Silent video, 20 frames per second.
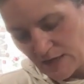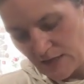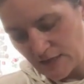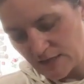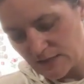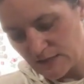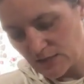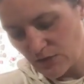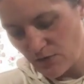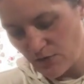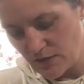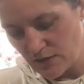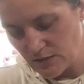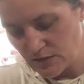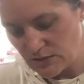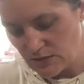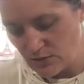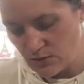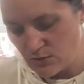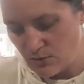it's going
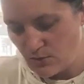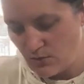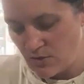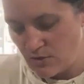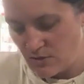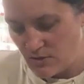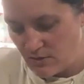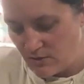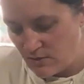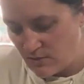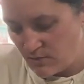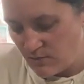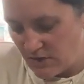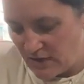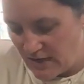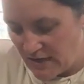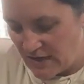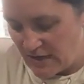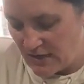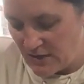to be
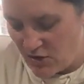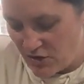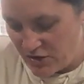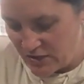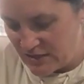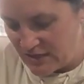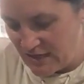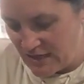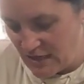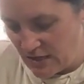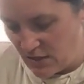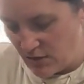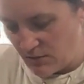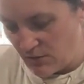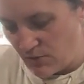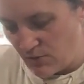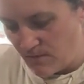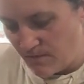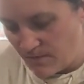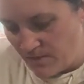kind of hard to get
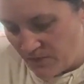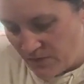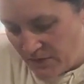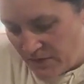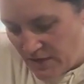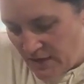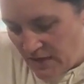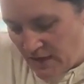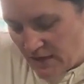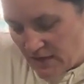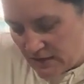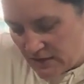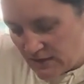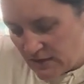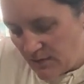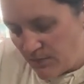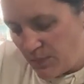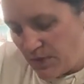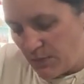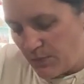through. And
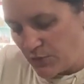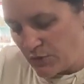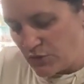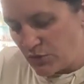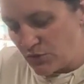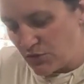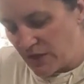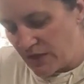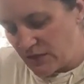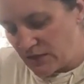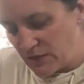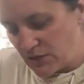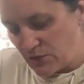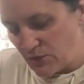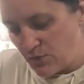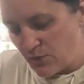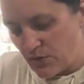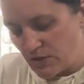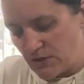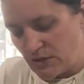some people do like to do
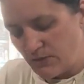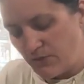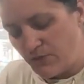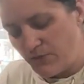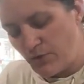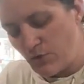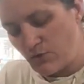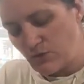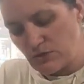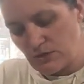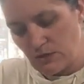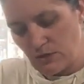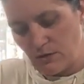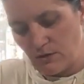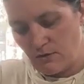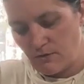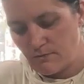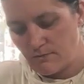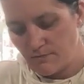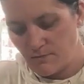it while it's frozen.
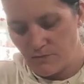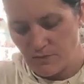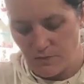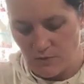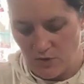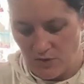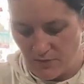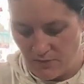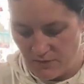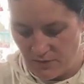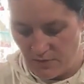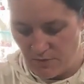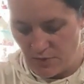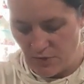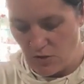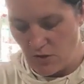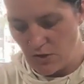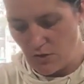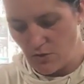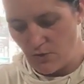I'm gonna flip it
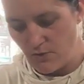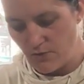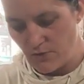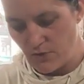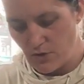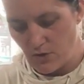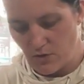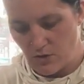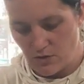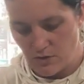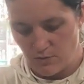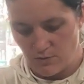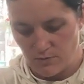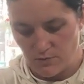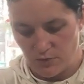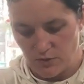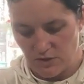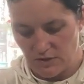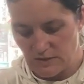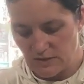on over,
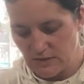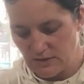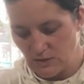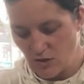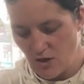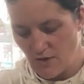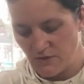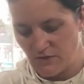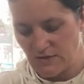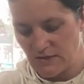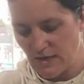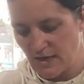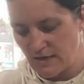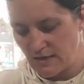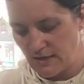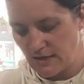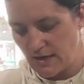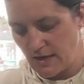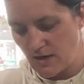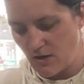put the soft
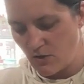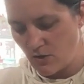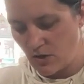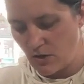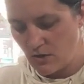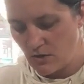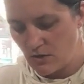side down.